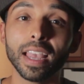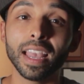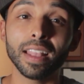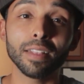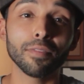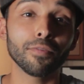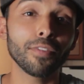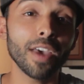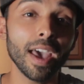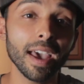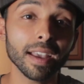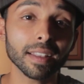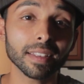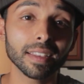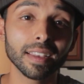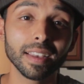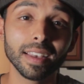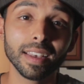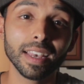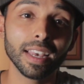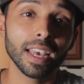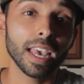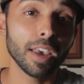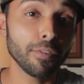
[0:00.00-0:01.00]
In
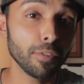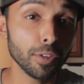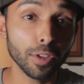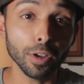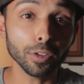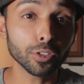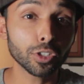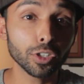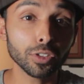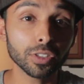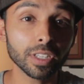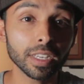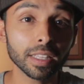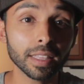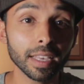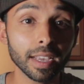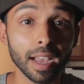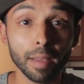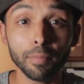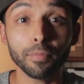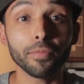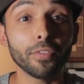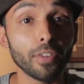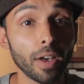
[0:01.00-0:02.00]
fact, if you don't choose
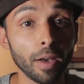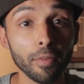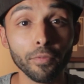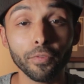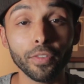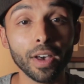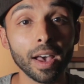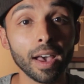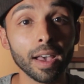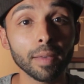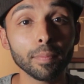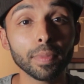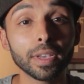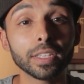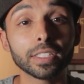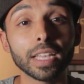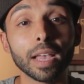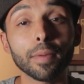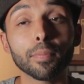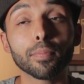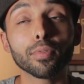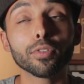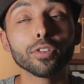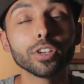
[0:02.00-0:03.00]
anything, I'm fine, because
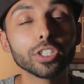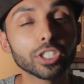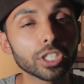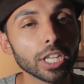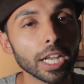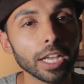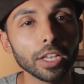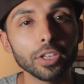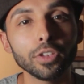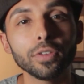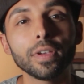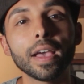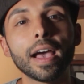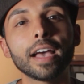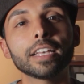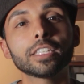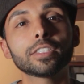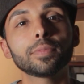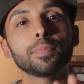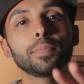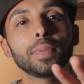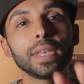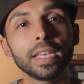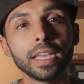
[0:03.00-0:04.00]
I appreciate you
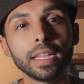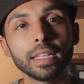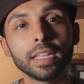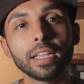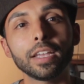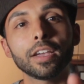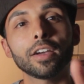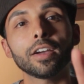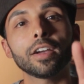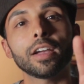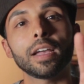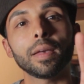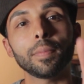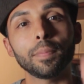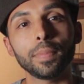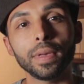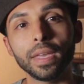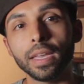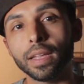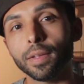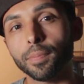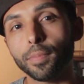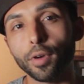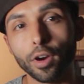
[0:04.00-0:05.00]
guys being here and
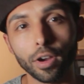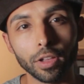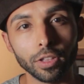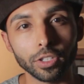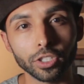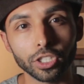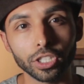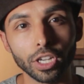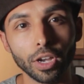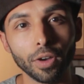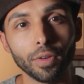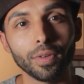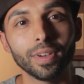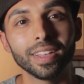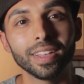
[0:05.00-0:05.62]
being part of the show.